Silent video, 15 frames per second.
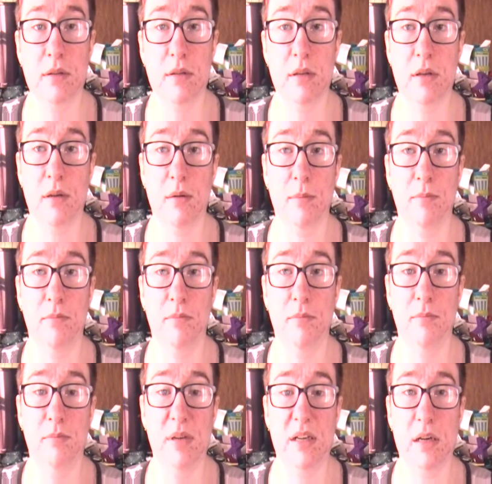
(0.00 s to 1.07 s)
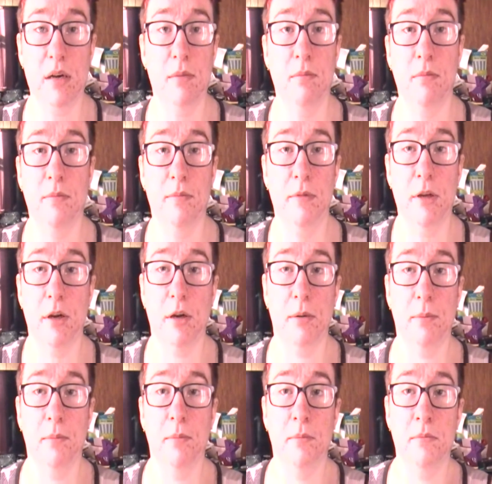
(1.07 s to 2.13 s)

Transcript: to become their